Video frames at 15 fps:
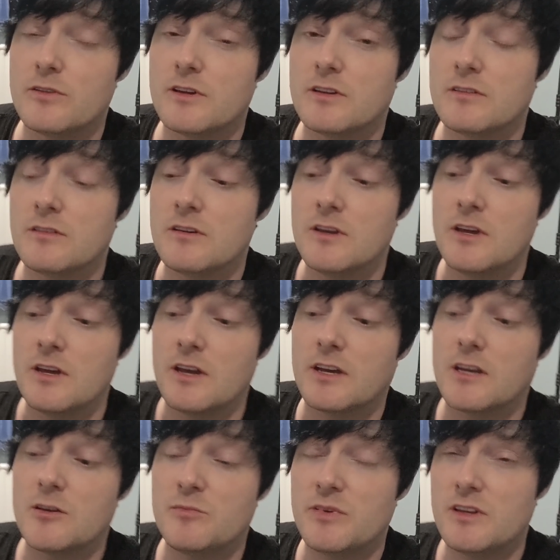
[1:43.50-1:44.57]
that it
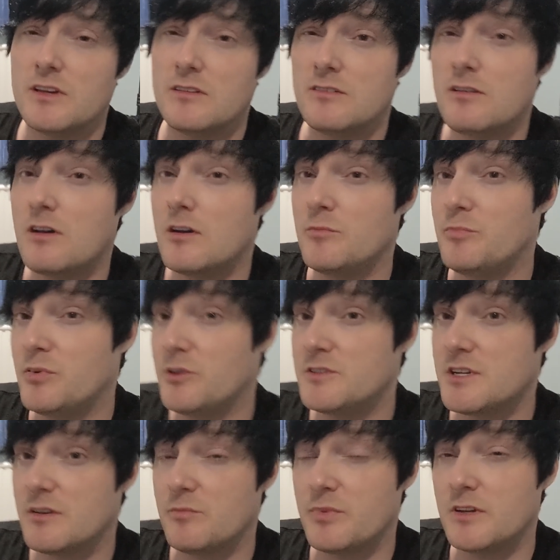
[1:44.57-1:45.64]
can be not a
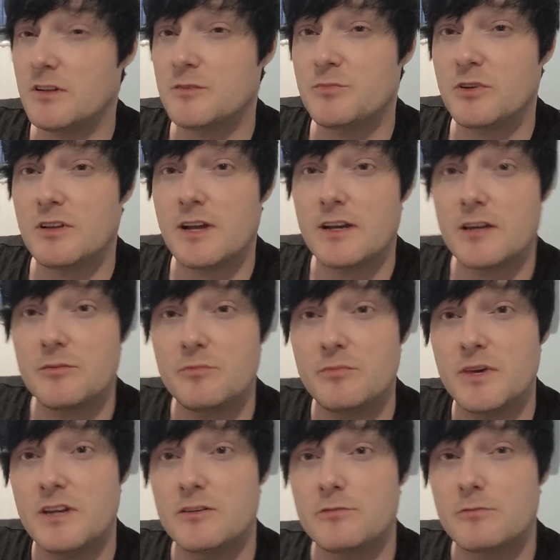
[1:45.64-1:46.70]
budget build, but like a
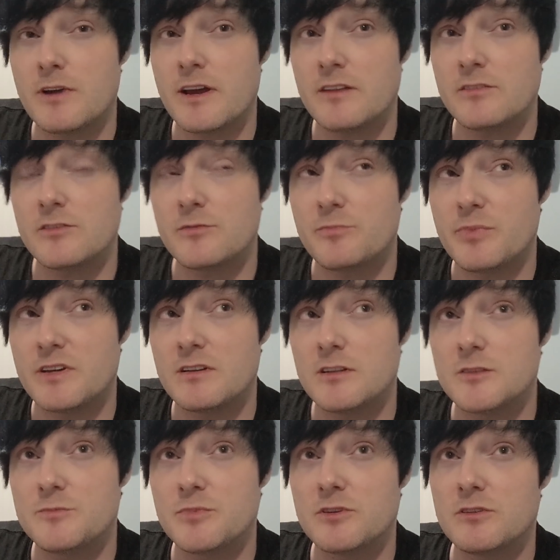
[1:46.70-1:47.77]
mid-range
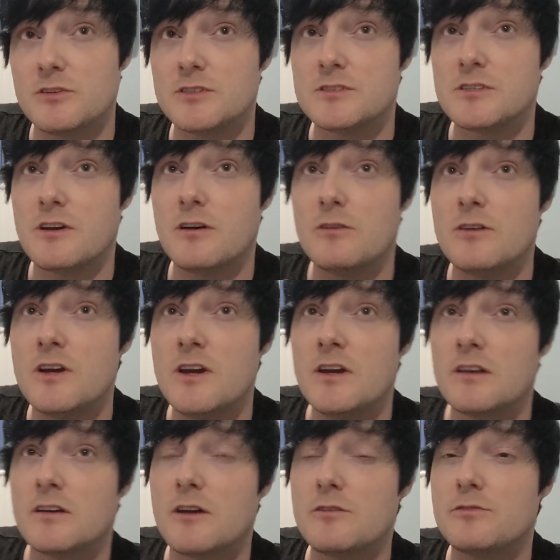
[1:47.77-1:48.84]
build, but also
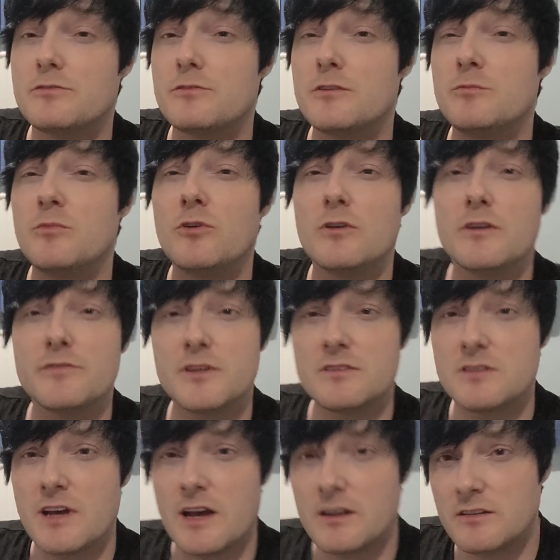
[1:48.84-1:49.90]
go through more of the
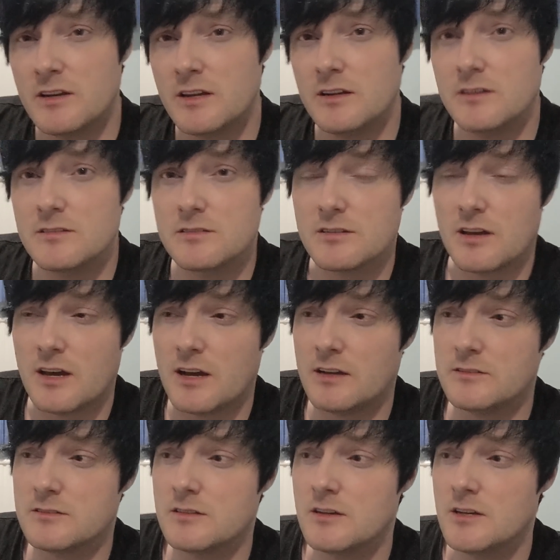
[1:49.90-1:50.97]
techniques
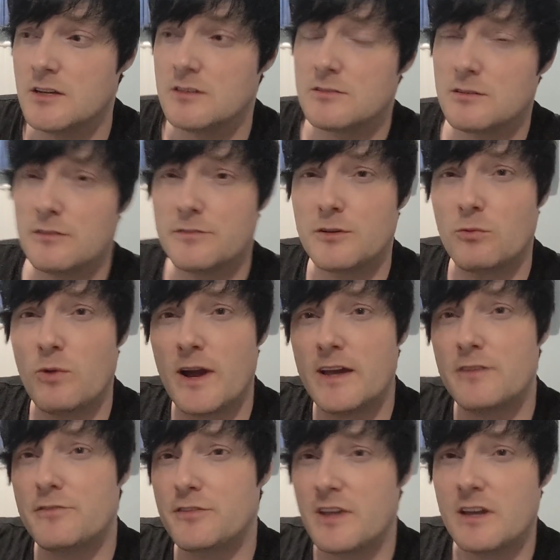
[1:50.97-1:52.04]
and sort of the way of
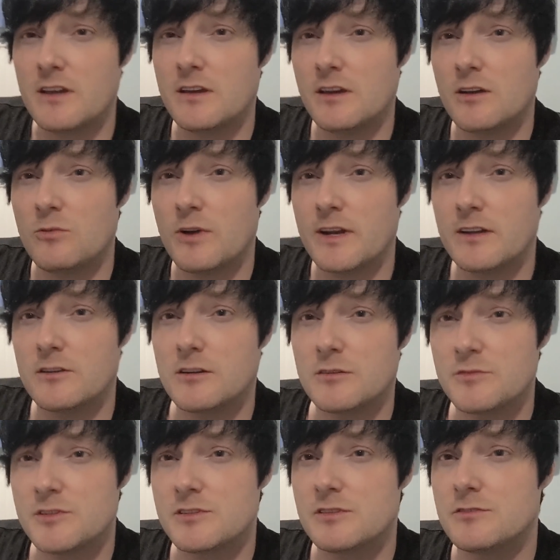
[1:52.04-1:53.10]
thinking when it comes
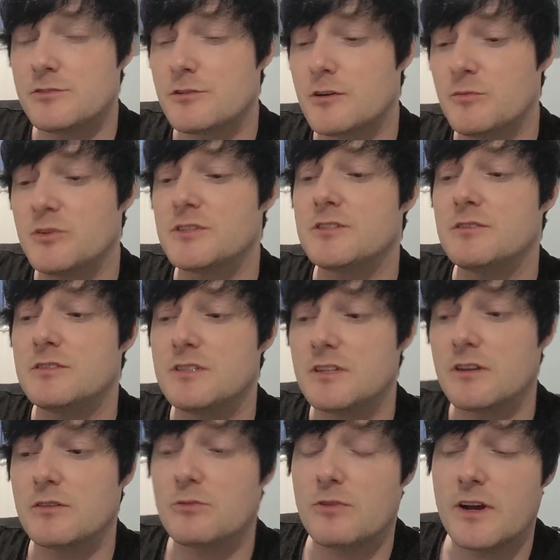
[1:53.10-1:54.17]
to
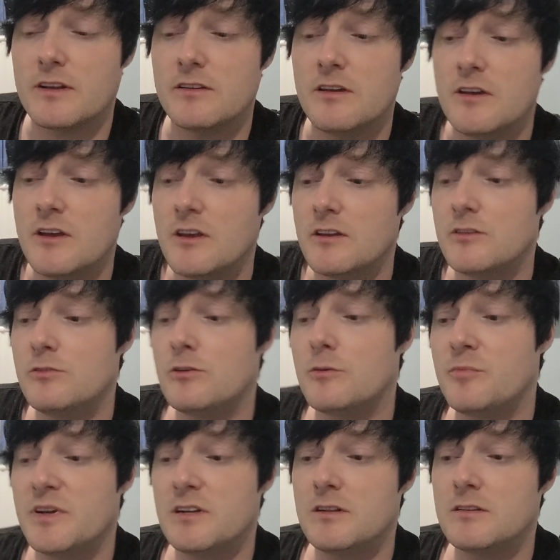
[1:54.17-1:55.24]
troubleshooting when you're
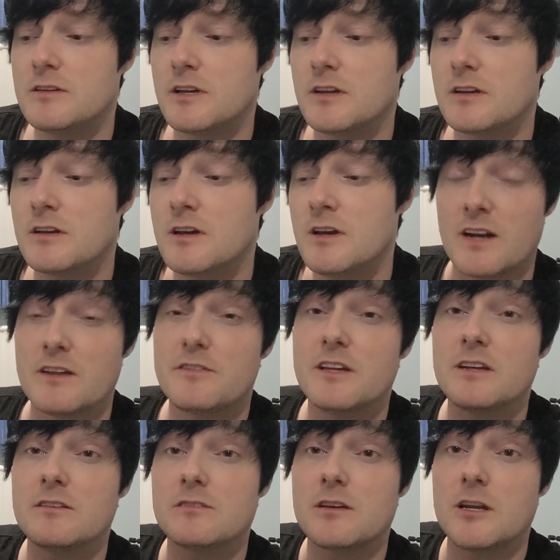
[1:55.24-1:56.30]
building. And I
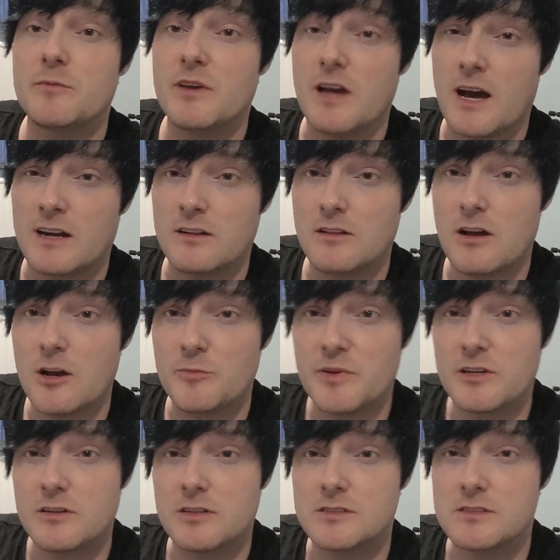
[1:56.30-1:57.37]
think it's going to be analog
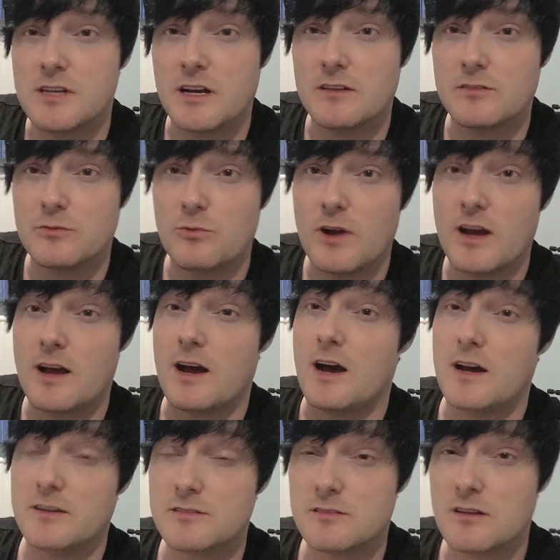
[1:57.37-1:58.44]
because that's where
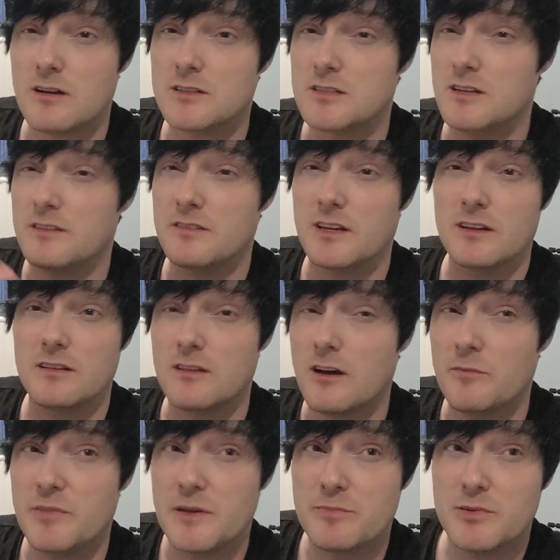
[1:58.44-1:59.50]
I started, and I think a
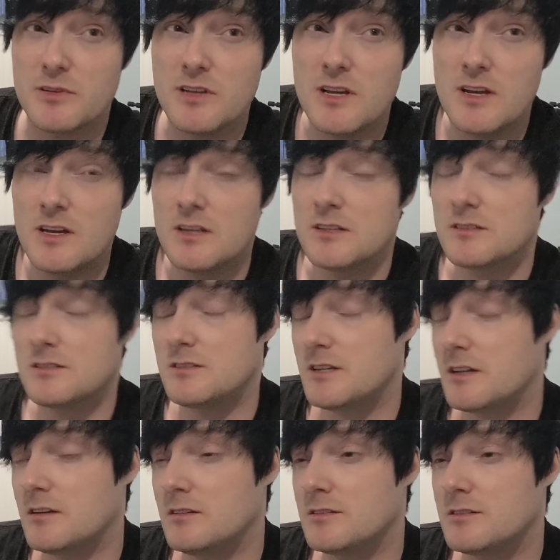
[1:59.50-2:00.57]
lot of people
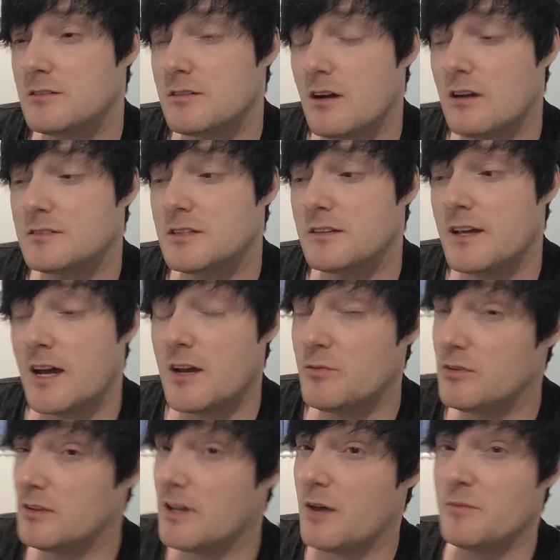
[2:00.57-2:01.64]
still starting there.
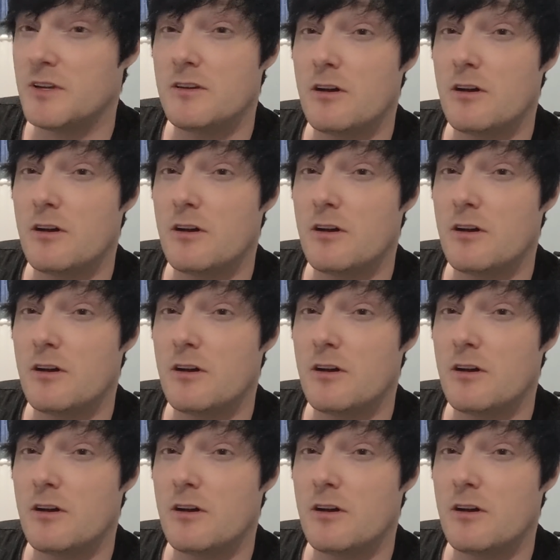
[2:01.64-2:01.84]
But let me